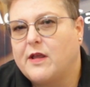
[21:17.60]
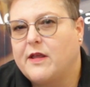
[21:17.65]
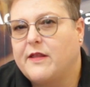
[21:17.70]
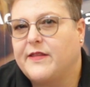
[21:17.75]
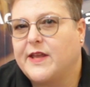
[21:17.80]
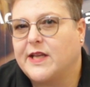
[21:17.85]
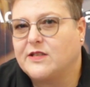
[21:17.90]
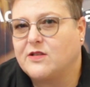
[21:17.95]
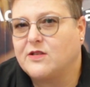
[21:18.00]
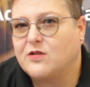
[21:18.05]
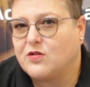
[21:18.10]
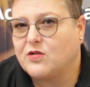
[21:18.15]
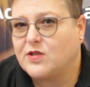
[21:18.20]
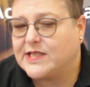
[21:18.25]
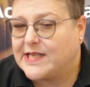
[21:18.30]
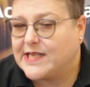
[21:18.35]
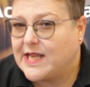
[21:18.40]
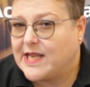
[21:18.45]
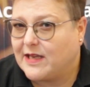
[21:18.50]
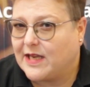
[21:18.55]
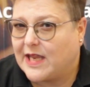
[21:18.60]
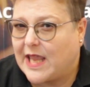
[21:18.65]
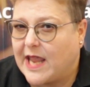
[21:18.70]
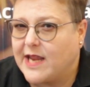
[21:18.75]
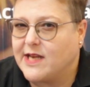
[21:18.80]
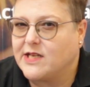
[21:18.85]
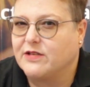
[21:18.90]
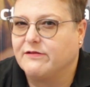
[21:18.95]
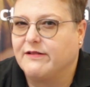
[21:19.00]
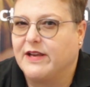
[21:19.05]
That's not to say that
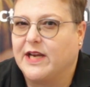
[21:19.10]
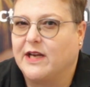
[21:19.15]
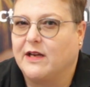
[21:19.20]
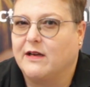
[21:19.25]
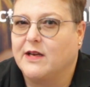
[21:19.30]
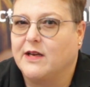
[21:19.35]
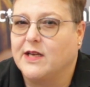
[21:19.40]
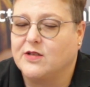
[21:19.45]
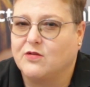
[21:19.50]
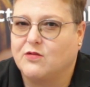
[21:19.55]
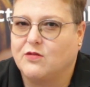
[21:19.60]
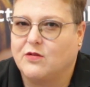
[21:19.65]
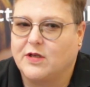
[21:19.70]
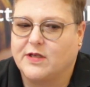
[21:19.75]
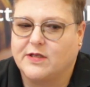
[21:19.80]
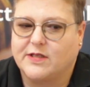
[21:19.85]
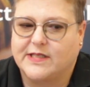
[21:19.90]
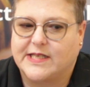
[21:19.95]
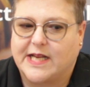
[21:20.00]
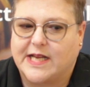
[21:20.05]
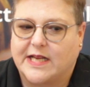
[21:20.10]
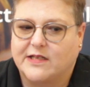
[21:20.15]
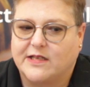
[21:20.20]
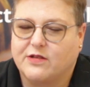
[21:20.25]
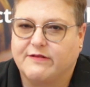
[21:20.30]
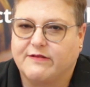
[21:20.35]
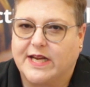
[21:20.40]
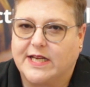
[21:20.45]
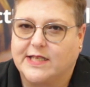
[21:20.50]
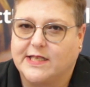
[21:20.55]
catering is all a standard
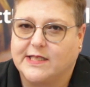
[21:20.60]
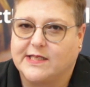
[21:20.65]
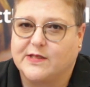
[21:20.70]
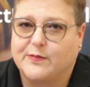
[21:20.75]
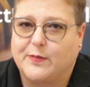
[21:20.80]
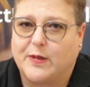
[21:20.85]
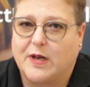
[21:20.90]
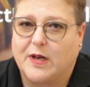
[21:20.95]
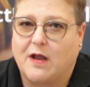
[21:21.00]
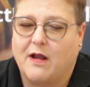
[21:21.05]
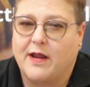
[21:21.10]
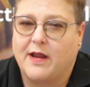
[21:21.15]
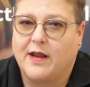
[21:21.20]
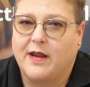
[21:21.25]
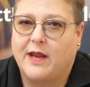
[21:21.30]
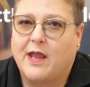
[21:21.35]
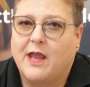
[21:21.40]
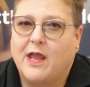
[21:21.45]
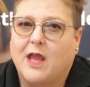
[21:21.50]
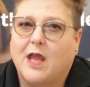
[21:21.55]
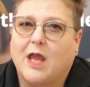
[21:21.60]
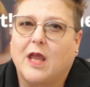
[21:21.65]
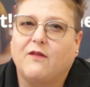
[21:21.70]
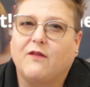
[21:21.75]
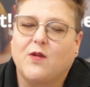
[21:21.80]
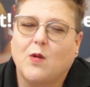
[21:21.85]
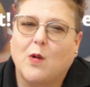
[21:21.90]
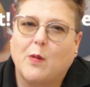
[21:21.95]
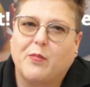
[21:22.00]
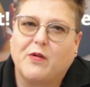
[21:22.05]
rated supply. If
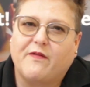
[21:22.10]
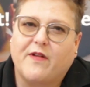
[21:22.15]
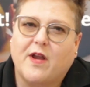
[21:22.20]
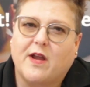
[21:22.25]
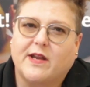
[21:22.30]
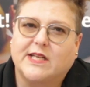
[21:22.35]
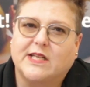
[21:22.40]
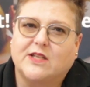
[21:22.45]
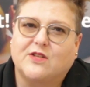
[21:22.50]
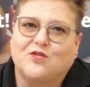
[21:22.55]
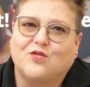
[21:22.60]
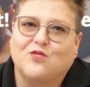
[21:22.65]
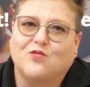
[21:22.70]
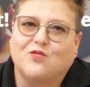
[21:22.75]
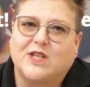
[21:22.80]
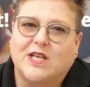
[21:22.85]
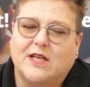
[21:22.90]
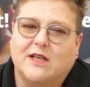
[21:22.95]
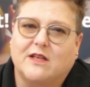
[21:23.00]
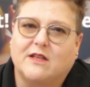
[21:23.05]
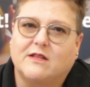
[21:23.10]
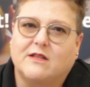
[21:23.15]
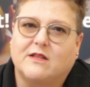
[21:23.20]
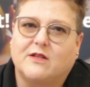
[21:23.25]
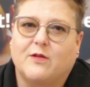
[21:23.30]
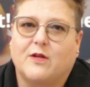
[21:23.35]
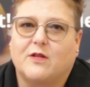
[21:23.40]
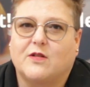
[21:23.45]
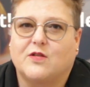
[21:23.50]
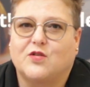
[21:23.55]
you are providing school dinners
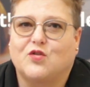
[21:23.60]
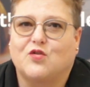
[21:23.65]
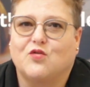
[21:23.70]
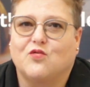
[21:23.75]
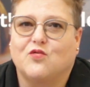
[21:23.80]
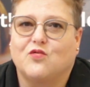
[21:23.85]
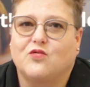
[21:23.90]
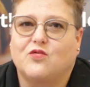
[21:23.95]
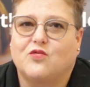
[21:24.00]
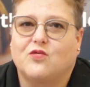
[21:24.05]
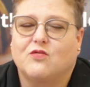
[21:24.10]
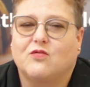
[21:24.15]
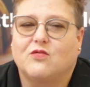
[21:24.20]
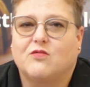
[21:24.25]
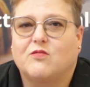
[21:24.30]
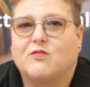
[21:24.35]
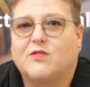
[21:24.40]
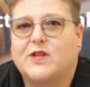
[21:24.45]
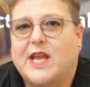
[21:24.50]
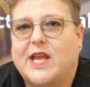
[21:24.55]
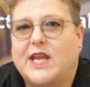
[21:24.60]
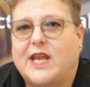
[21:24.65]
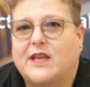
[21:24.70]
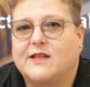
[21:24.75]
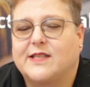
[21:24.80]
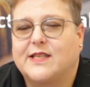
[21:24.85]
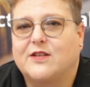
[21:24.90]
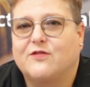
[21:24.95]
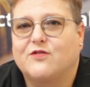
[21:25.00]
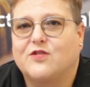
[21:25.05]
to other schools, they
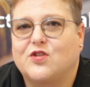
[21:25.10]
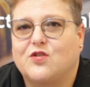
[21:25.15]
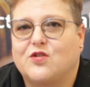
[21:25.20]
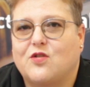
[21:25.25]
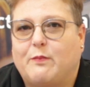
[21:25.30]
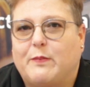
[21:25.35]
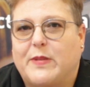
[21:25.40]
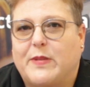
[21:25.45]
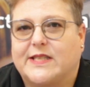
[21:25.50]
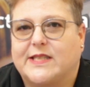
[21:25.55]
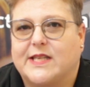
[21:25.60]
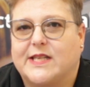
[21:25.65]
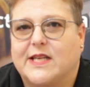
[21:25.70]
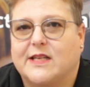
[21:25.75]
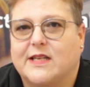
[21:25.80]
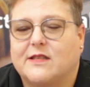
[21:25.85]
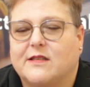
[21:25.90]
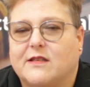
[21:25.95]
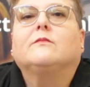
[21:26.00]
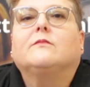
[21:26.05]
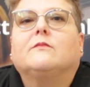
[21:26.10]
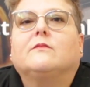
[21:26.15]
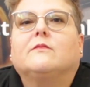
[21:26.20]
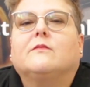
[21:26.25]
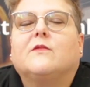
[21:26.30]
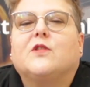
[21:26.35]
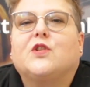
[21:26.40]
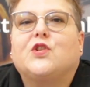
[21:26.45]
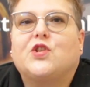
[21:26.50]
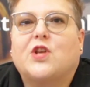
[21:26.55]
consider as non-business.
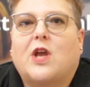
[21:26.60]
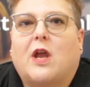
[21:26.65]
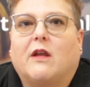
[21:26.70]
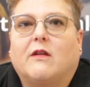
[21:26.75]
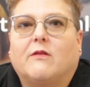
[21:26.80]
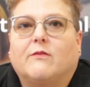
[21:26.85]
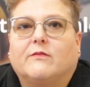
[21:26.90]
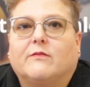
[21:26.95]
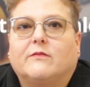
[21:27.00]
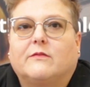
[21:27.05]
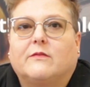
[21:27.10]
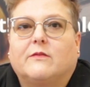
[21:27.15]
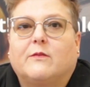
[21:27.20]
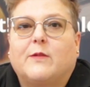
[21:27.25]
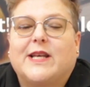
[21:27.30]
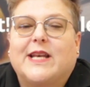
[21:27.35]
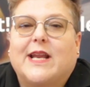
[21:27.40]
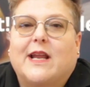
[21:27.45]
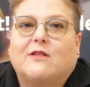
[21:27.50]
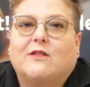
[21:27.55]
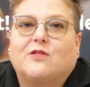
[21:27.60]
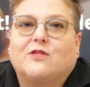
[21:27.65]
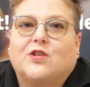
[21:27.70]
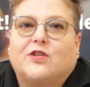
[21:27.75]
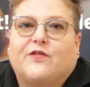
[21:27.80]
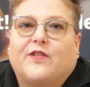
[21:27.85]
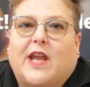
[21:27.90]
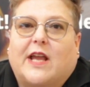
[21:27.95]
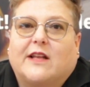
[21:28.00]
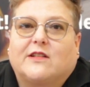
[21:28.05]
So, we now should
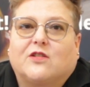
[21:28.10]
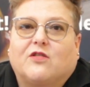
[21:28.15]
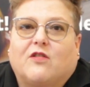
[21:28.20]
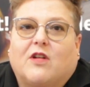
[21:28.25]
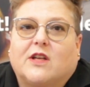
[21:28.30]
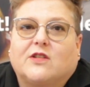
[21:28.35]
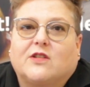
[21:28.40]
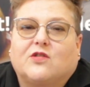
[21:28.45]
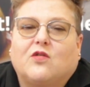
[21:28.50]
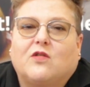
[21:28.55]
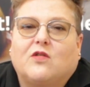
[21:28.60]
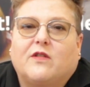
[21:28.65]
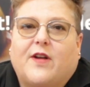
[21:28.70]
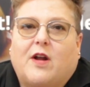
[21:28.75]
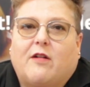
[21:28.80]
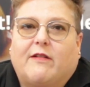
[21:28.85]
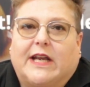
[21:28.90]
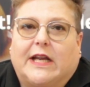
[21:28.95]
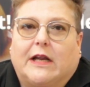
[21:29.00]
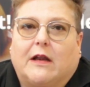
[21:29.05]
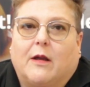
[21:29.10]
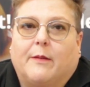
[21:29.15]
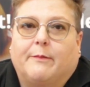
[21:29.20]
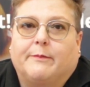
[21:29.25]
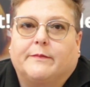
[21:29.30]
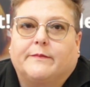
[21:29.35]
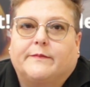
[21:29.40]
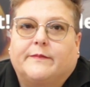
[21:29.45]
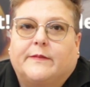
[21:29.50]
have categorised all of our income.